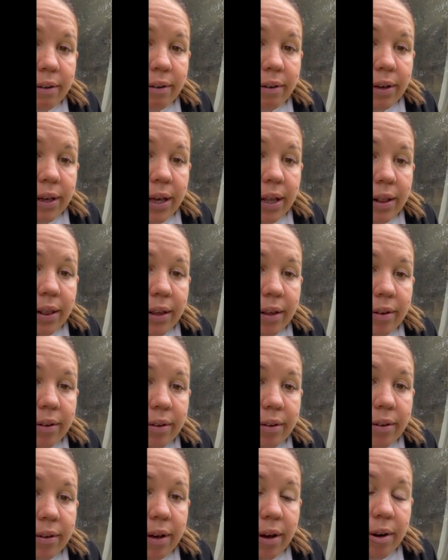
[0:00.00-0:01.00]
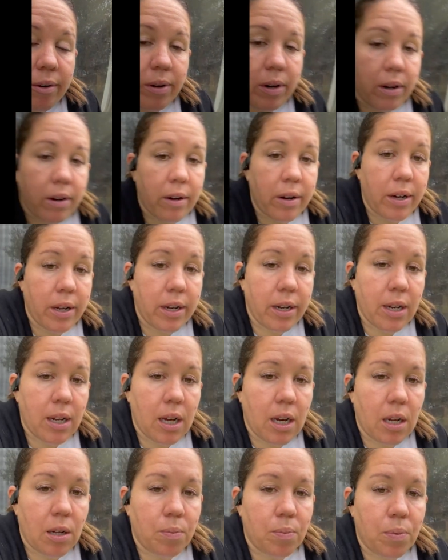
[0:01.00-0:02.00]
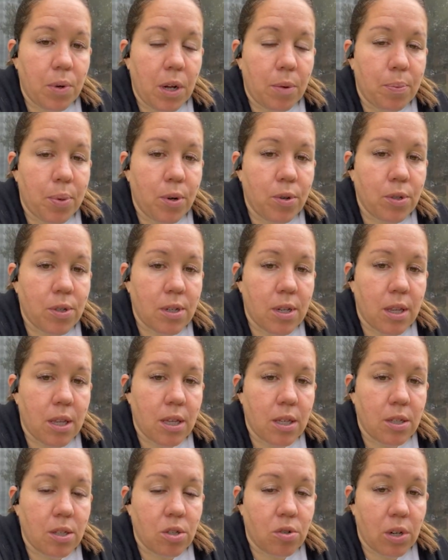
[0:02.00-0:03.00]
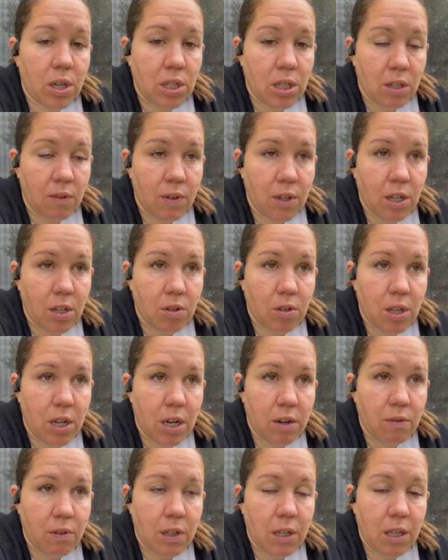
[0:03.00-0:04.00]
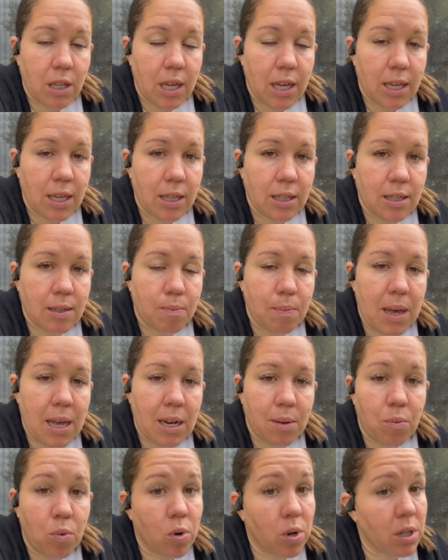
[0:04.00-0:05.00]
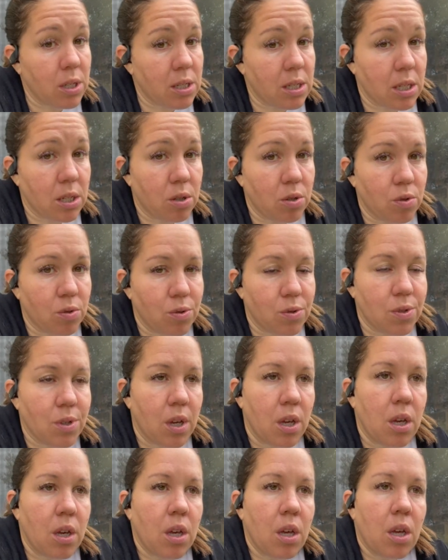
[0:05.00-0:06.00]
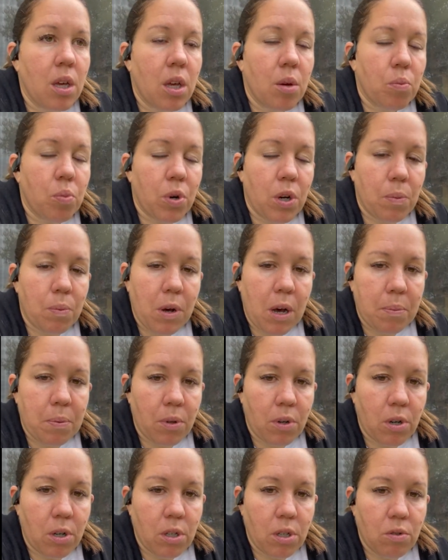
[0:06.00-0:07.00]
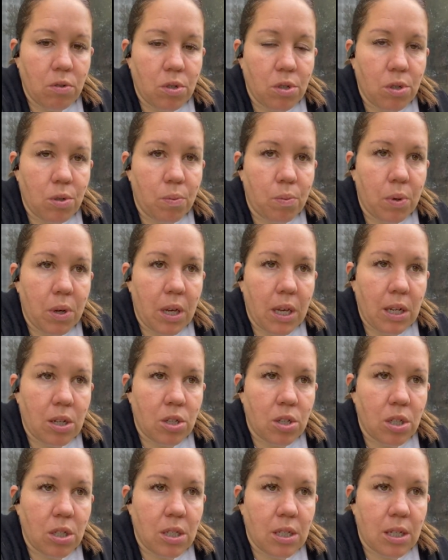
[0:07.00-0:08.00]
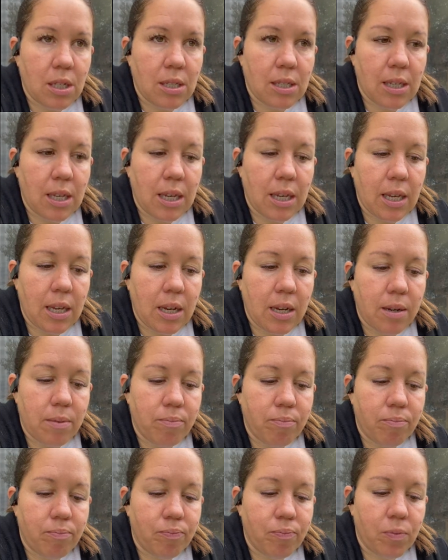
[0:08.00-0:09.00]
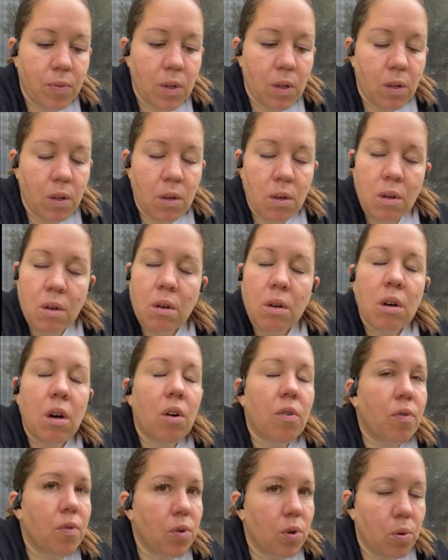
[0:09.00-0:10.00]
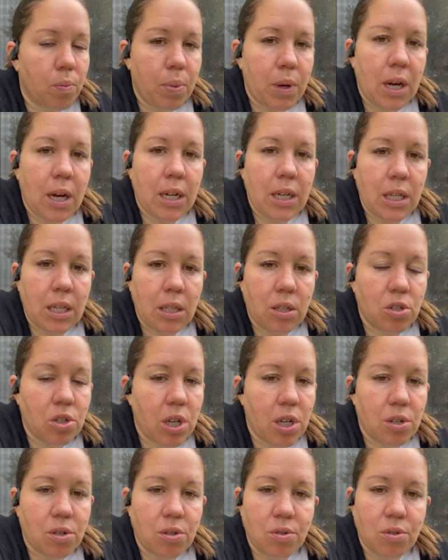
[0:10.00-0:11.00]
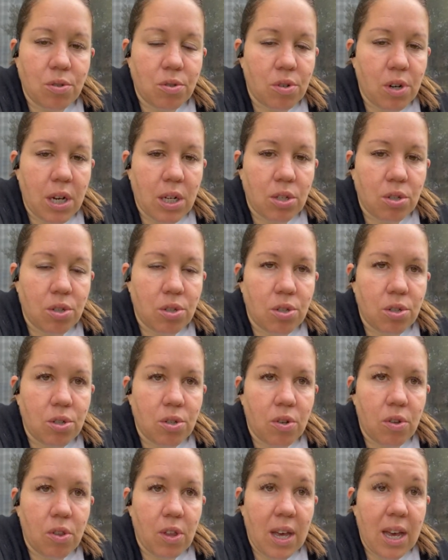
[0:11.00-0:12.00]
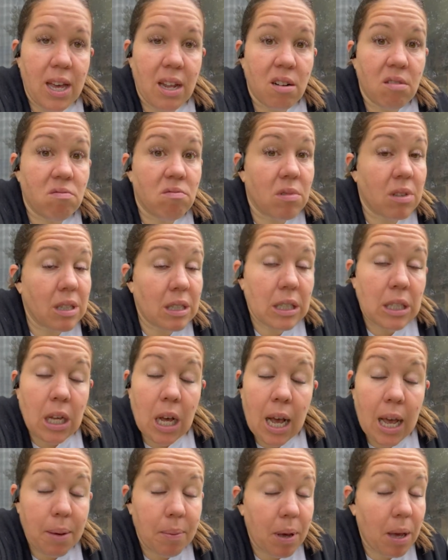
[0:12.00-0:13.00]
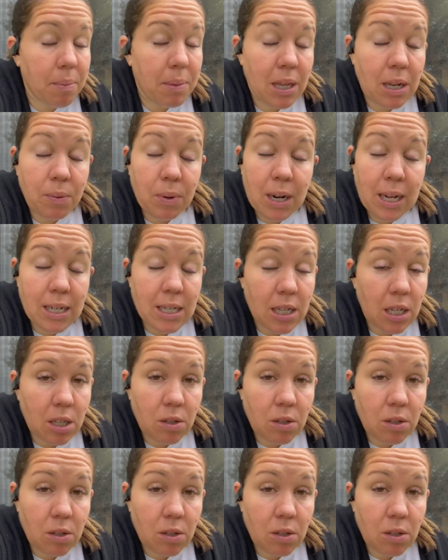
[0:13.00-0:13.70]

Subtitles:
get this going on. I'll post the stretching video that I really like. It's Maddie Morrison, who's pretty popular on YouTube, and she does a full body gentle stretch that I mean, when I tell you